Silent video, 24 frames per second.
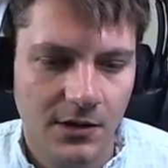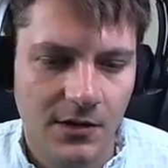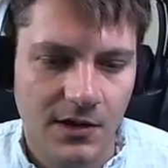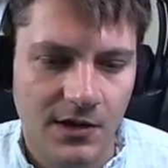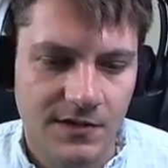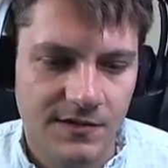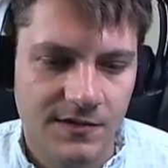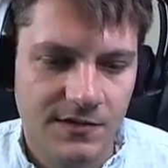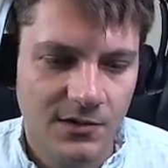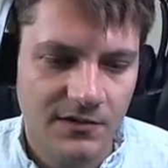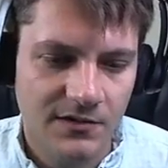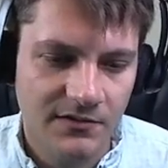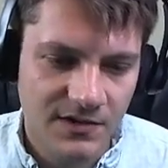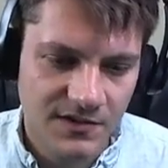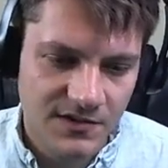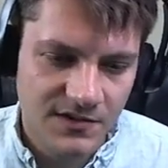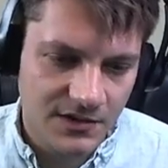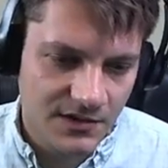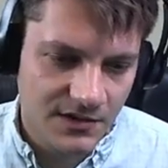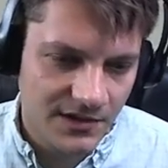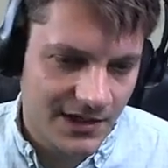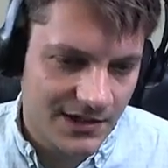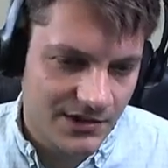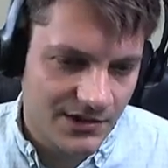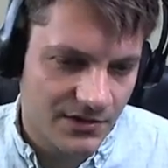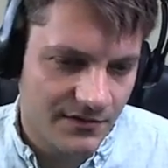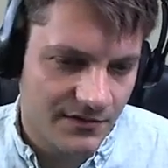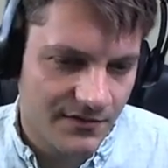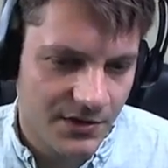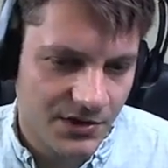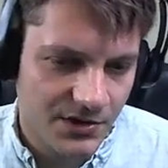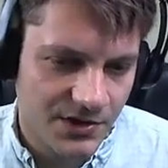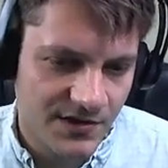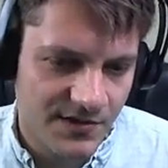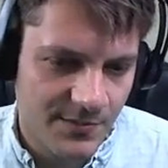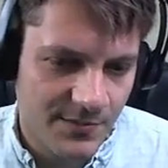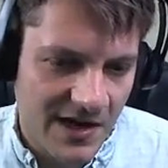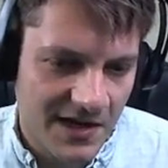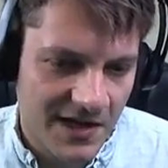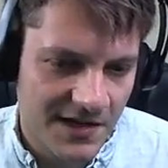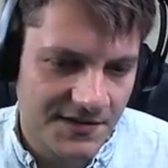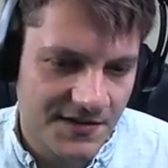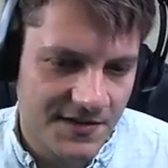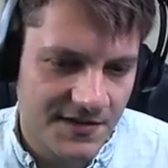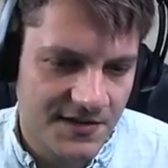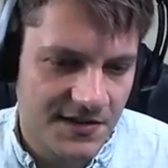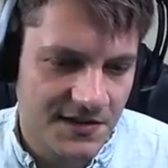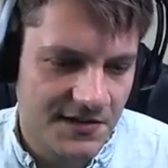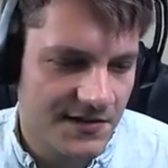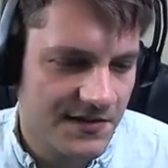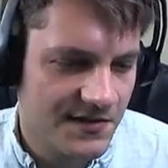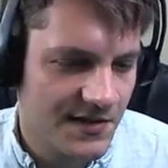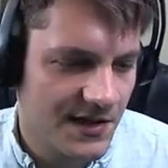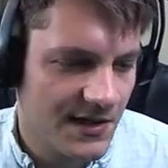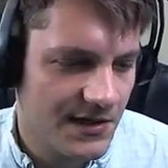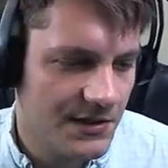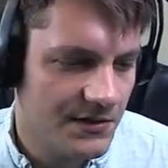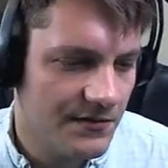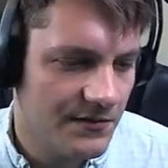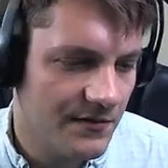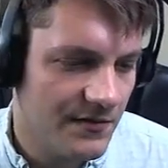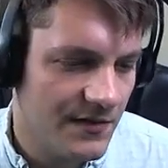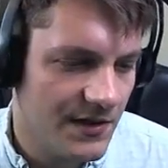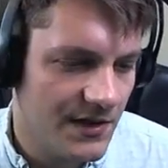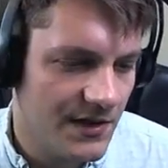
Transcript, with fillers: Okay, so we've installed Azure Functions. My guess is this is kind of